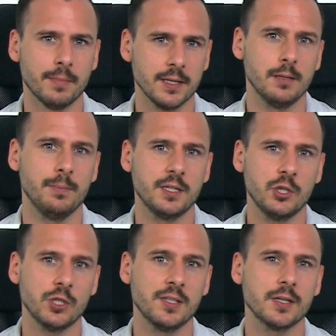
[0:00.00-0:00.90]
muscle
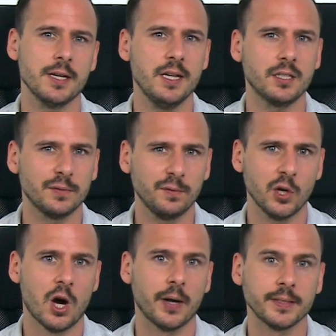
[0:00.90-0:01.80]
positions is
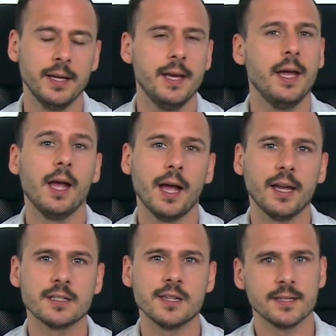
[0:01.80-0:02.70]
flawed,
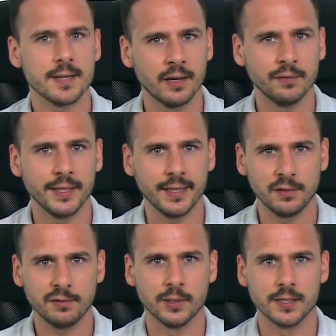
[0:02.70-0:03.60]
as this heavily
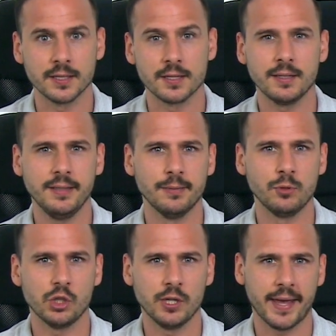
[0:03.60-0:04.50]
influences E
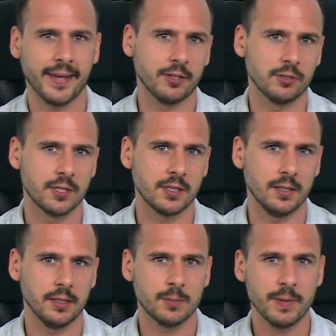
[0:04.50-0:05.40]
M G
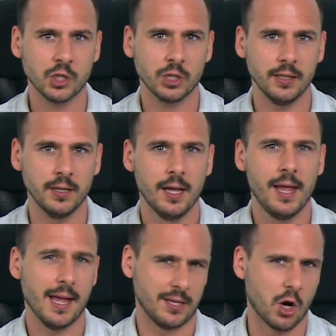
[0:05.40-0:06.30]
accuracy, especially
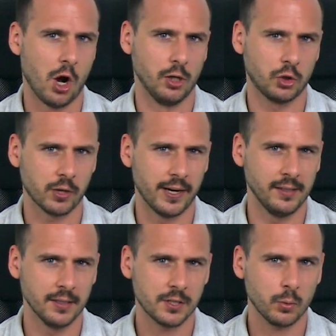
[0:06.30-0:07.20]
as all
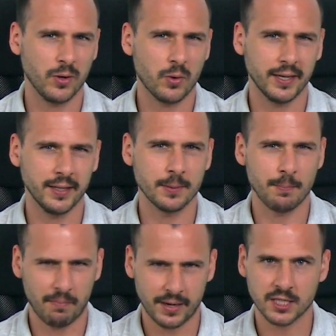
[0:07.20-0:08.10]
trials required
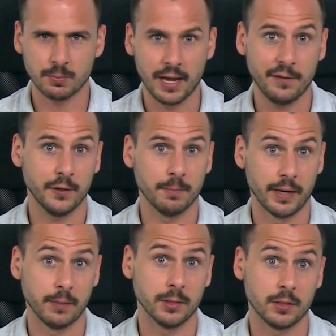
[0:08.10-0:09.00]
maximal effort
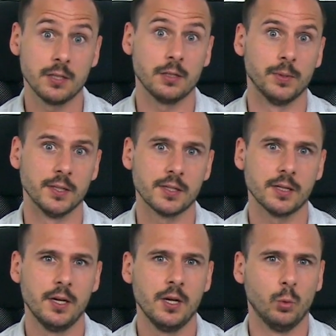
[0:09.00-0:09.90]
by the participants,
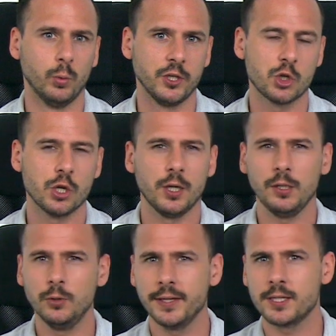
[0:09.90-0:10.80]
which
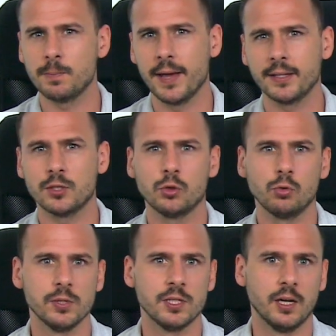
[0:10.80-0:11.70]
you'd expect
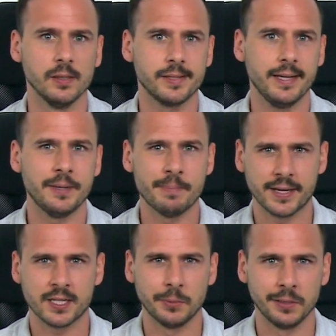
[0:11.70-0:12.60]
to result in
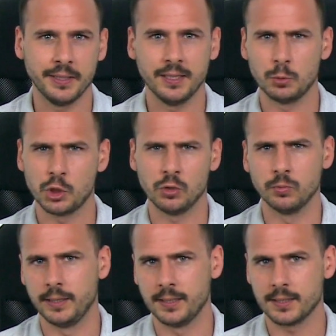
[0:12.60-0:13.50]
maximal E M G
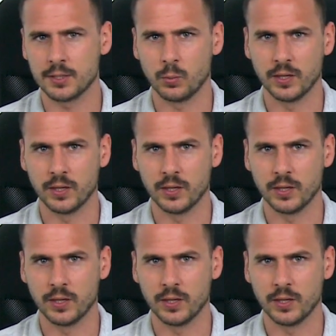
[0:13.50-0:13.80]
readings as